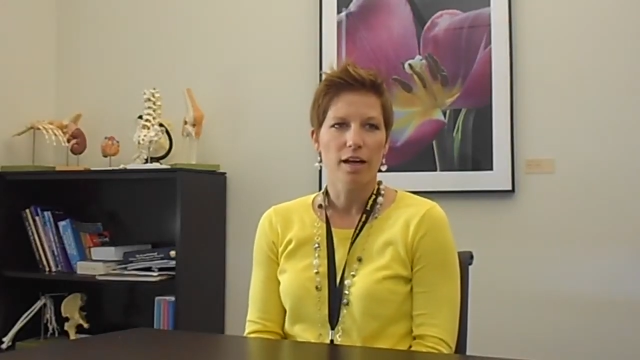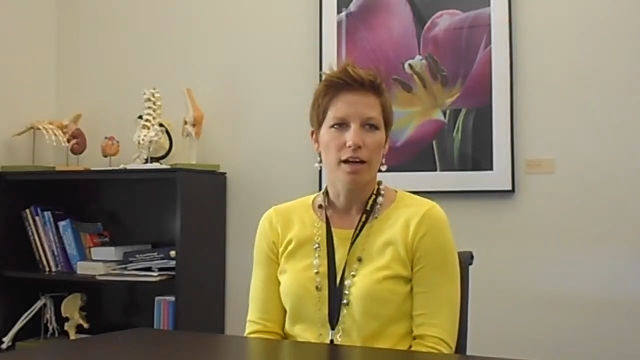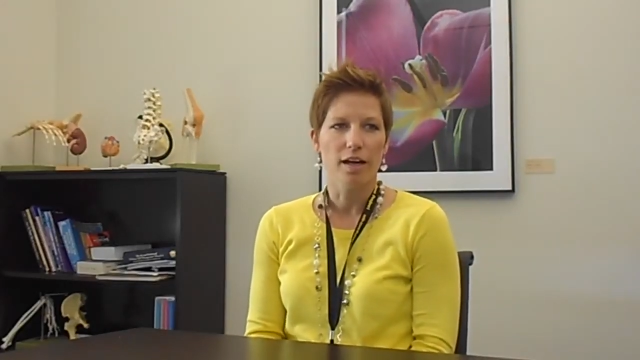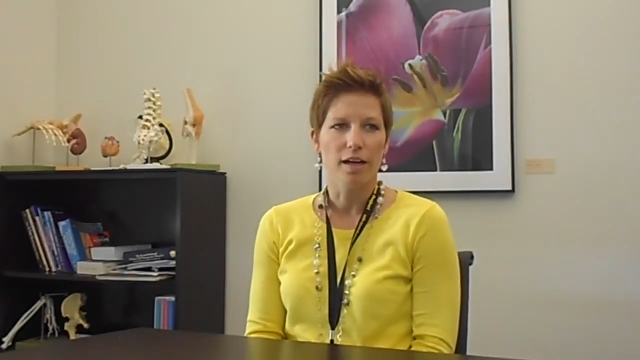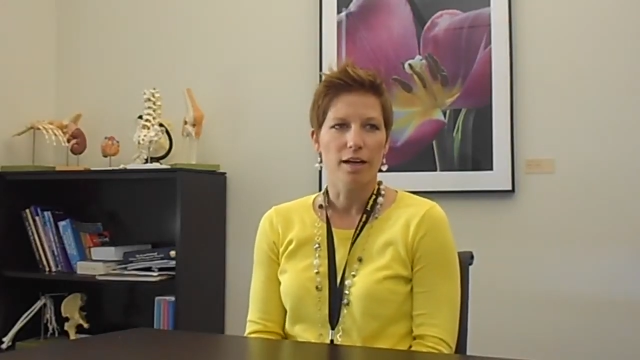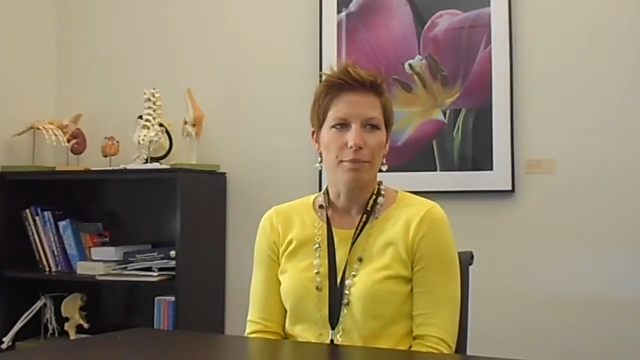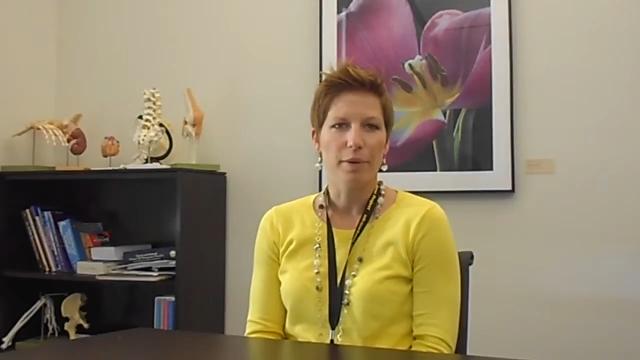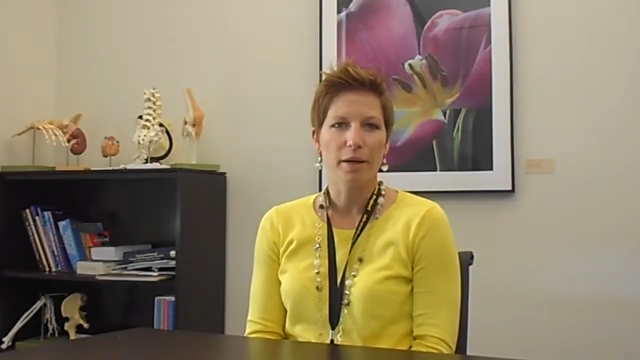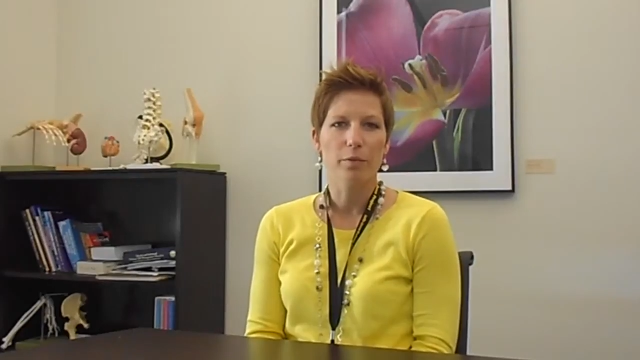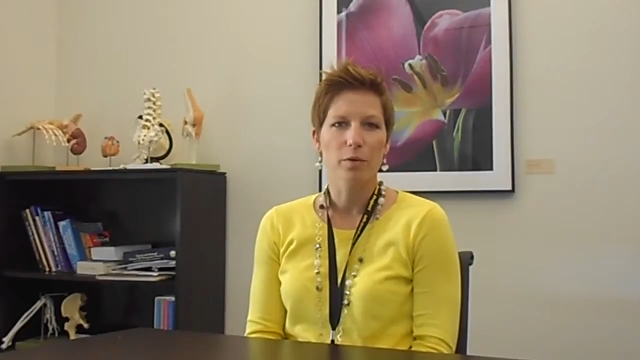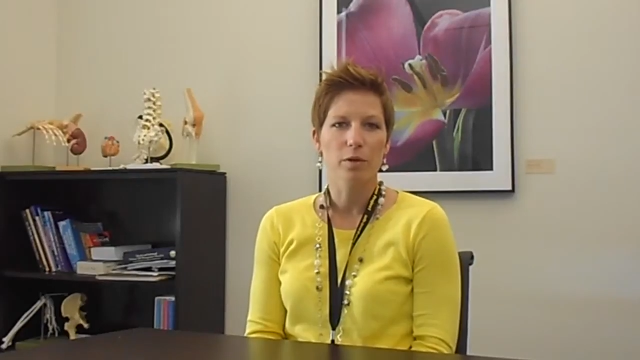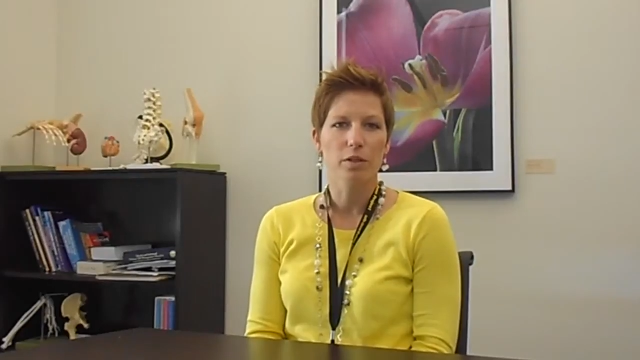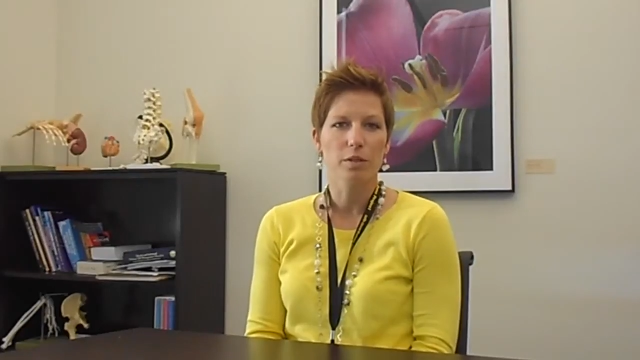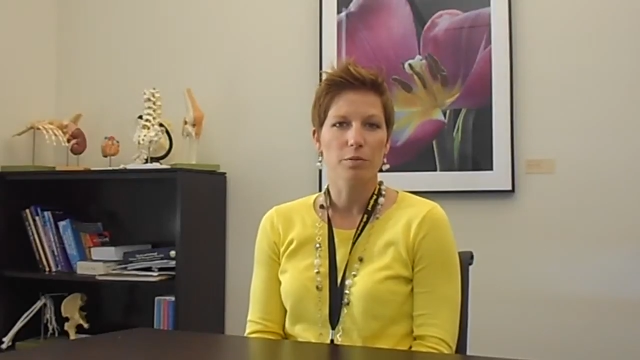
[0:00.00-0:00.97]
I
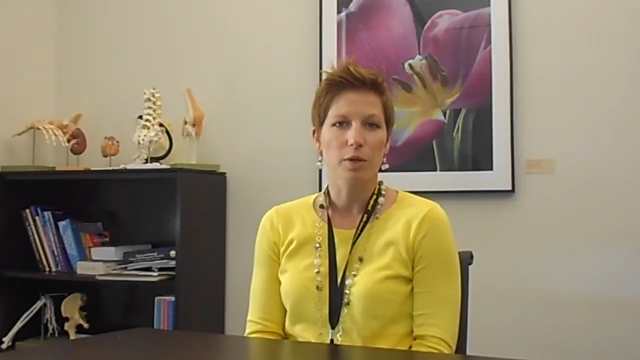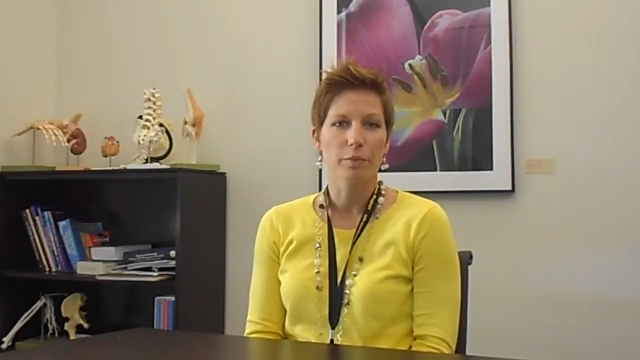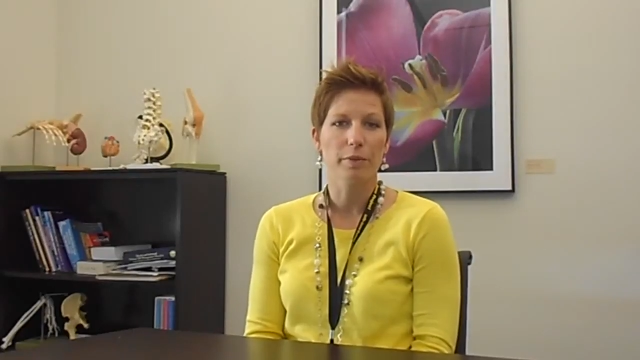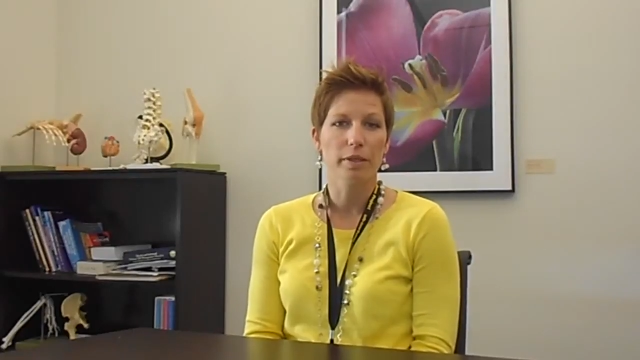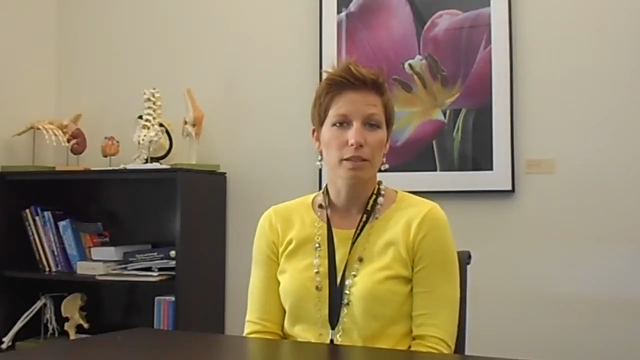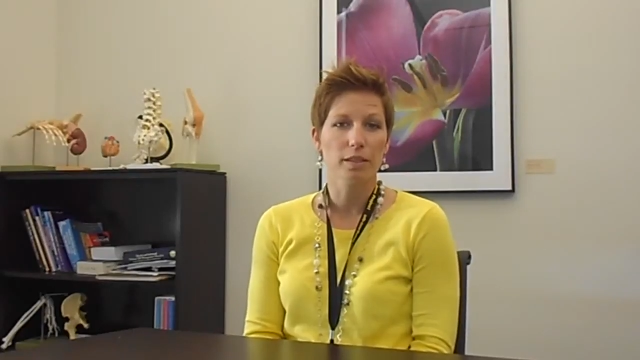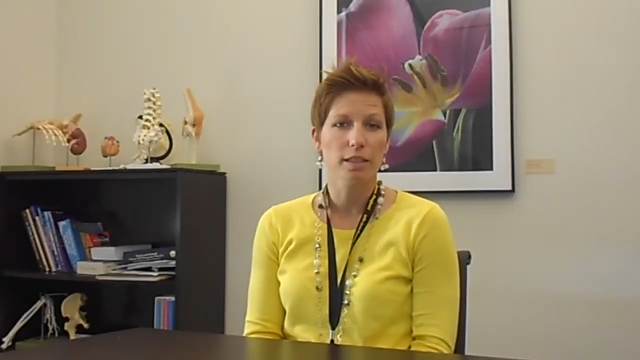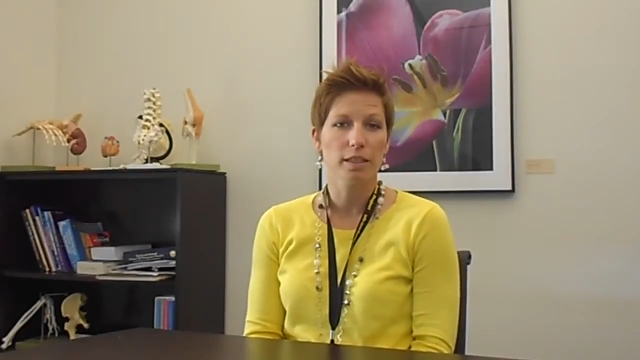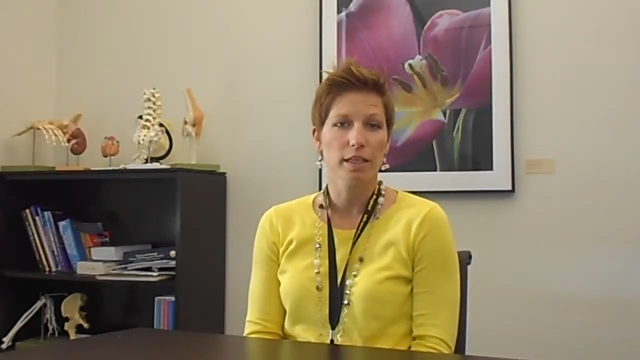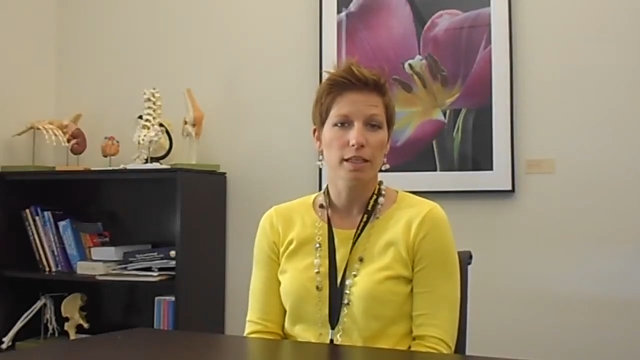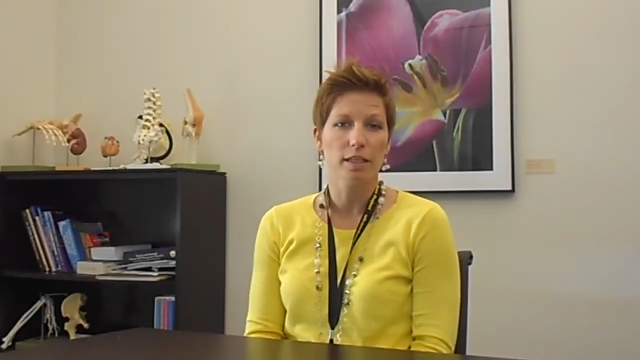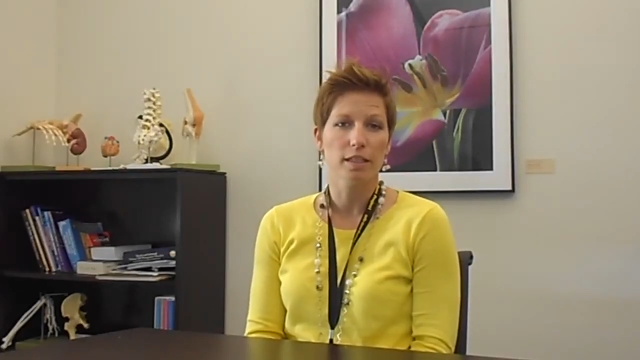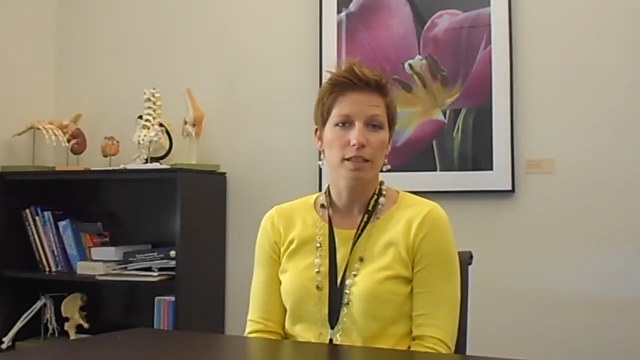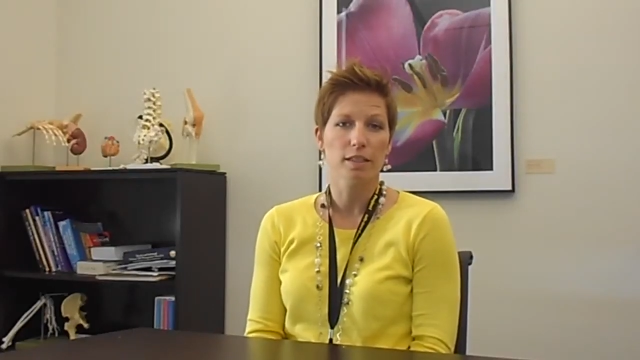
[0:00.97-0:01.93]
work primarily
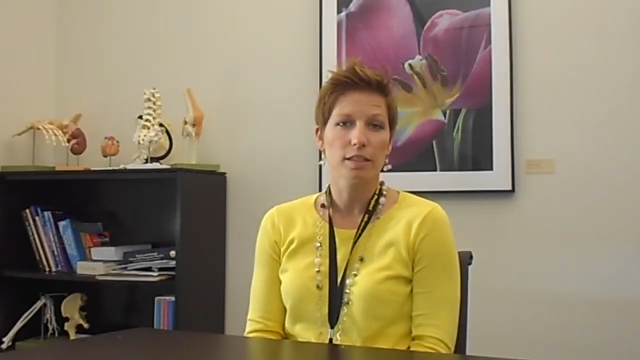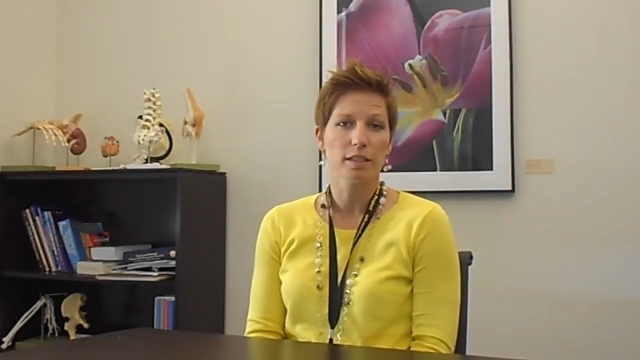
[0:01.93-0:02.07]
at a